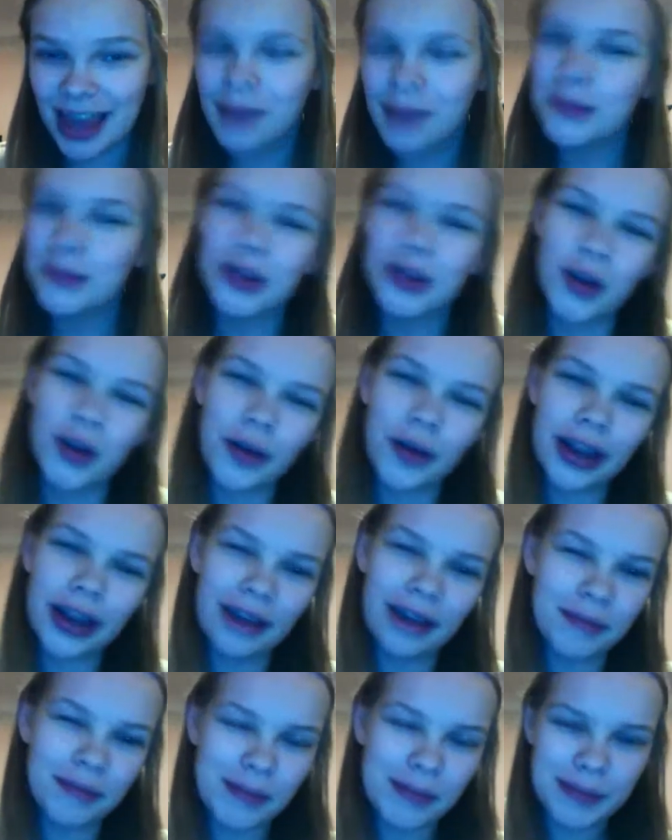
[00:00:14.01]
Sorry I
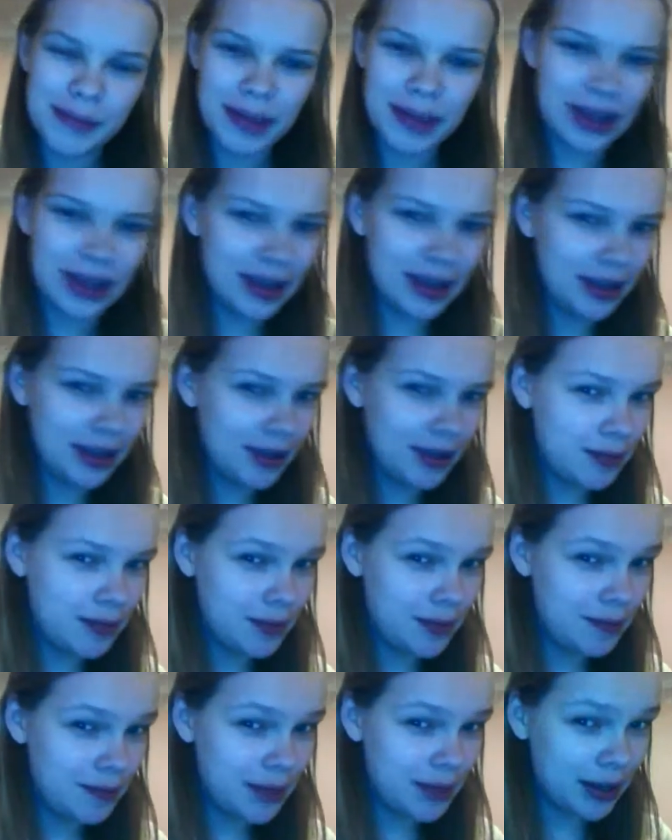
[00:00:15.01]
haven't been making
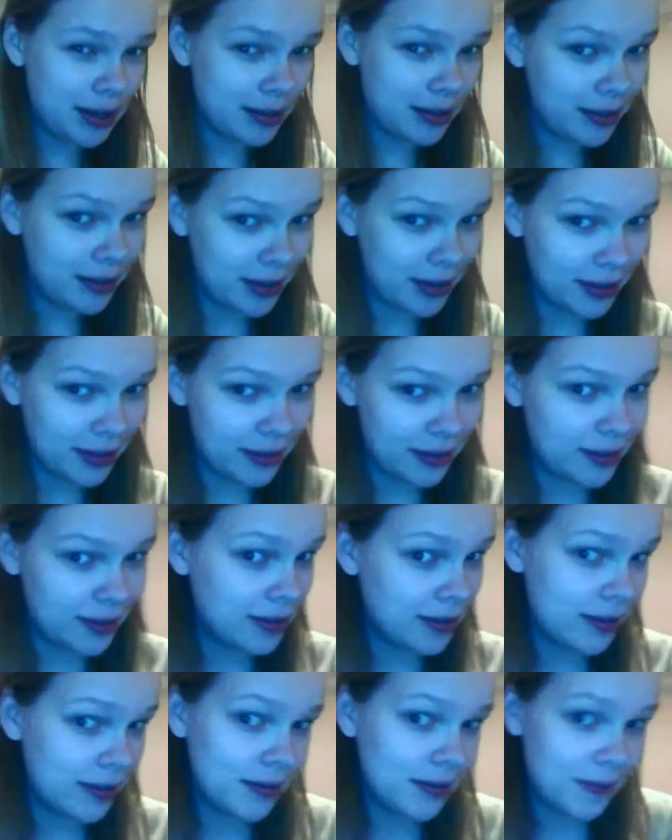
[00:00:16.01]
YouTube videos
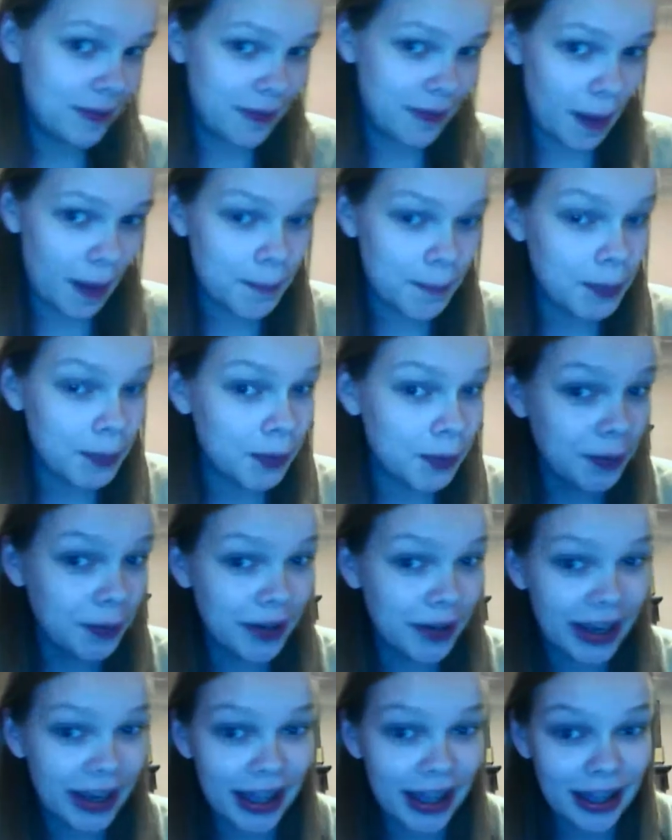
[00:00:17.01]
since
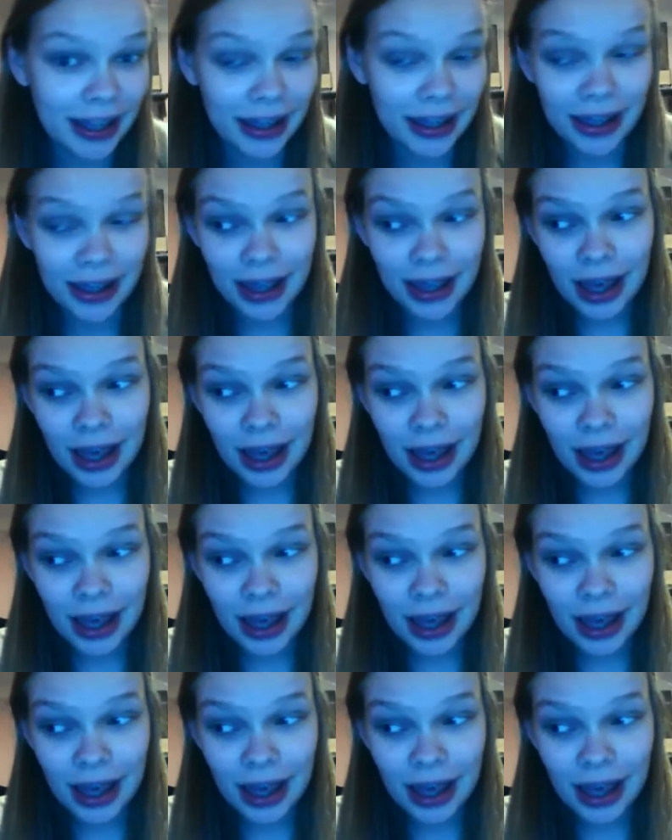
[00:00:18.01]
February.